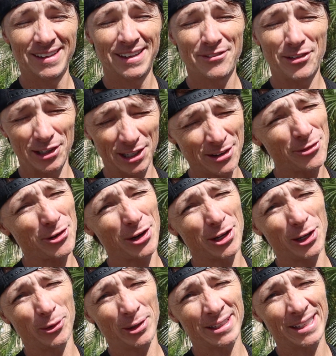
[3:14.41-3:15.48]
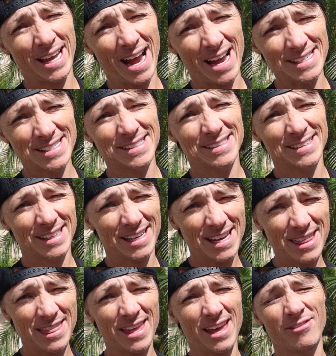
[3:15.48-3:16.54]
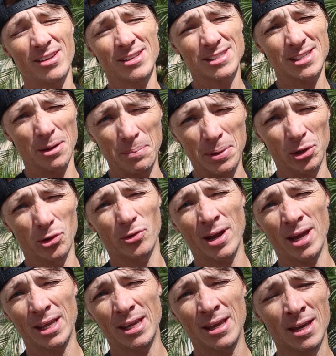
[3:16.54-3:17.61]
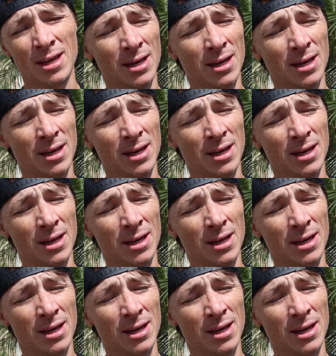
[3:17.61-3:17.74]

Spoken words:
If you're looking for a good one, guys, Heath Evans, the Built Ready.